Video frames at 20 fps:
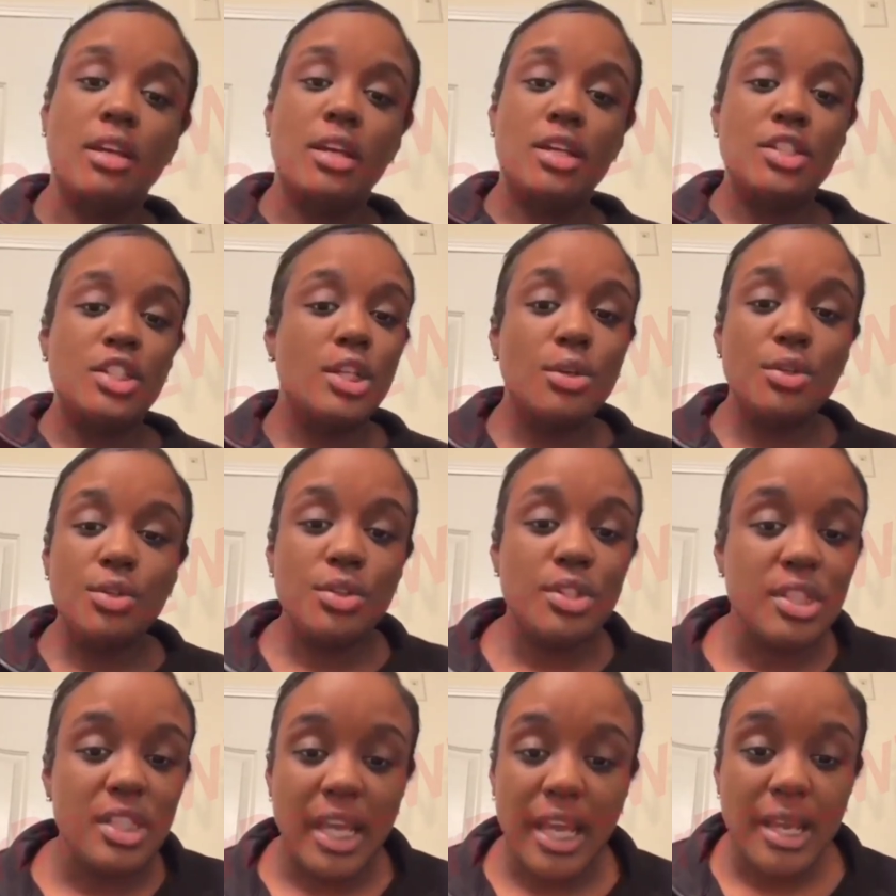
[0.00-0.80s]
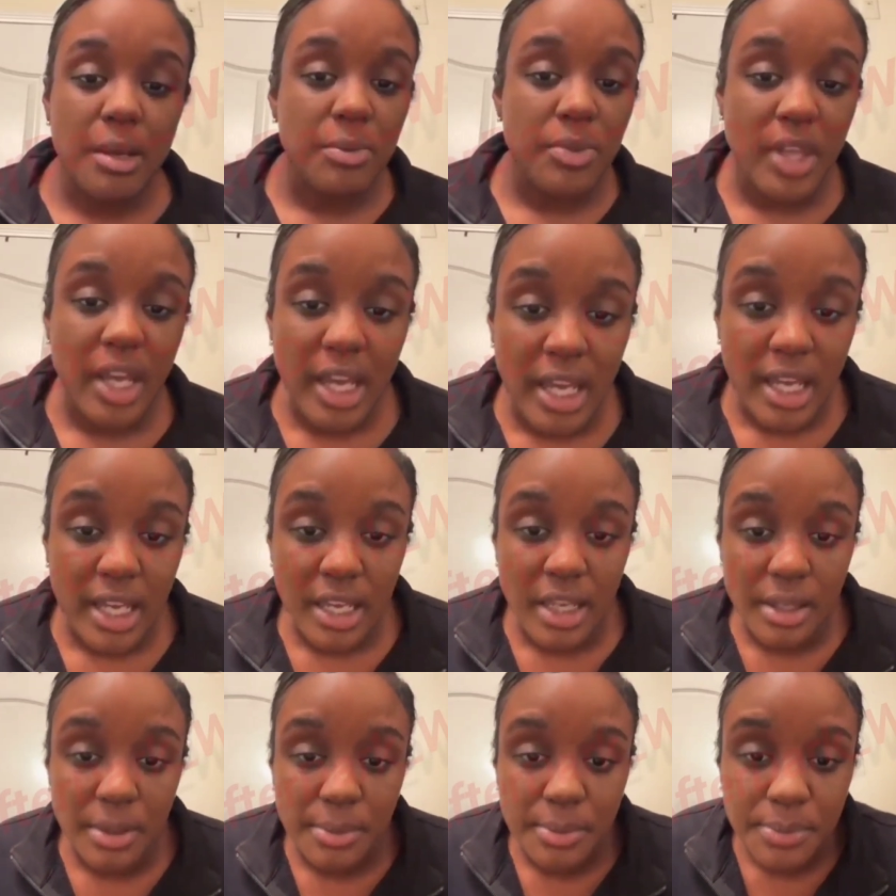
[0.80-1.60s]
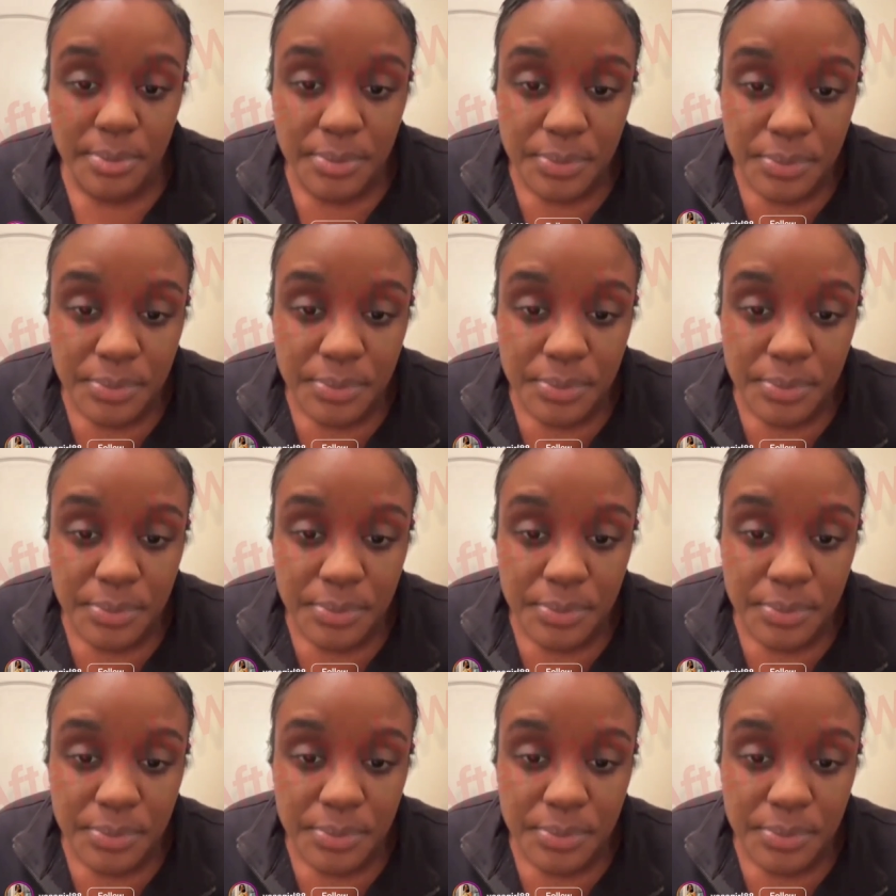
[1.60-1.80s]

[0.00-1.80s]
She gonna do the same thing.